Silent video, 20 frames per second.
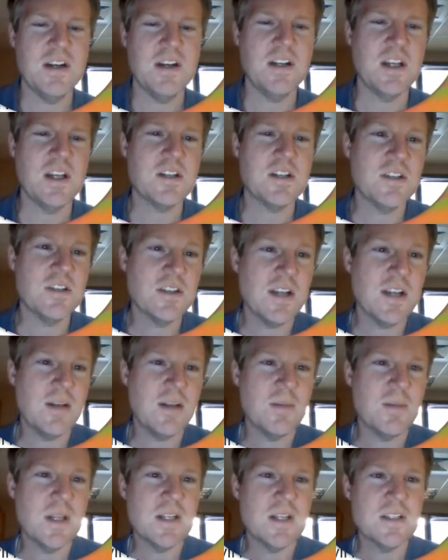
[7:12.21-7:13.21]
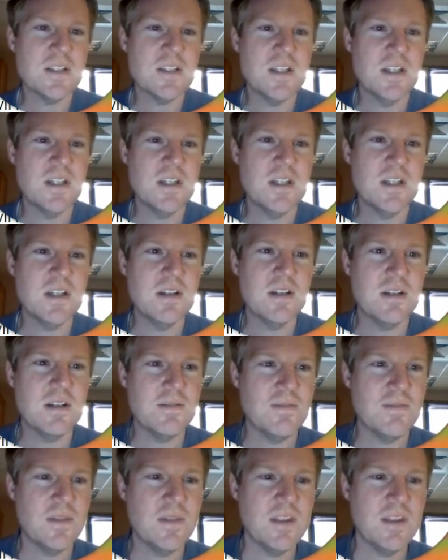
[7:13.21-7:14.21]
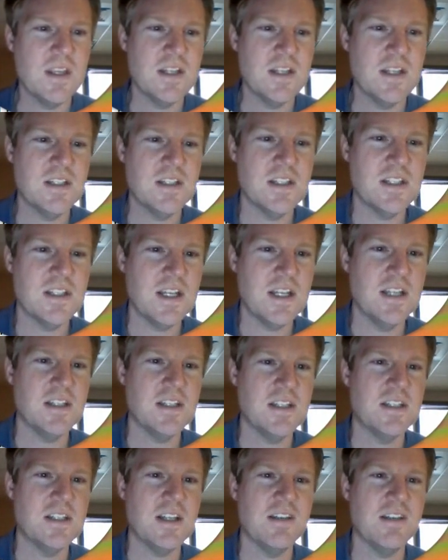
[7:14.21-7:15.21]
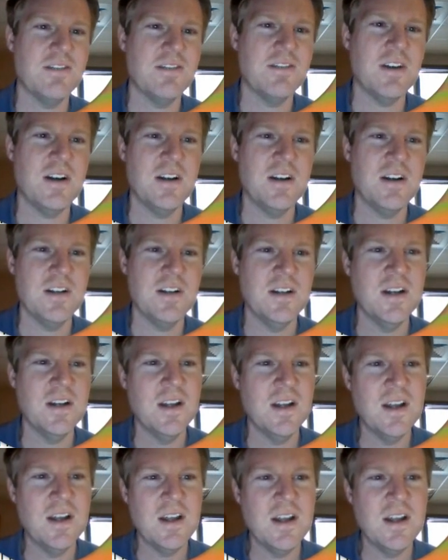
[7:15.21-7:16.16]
industrial complex that sustains itself on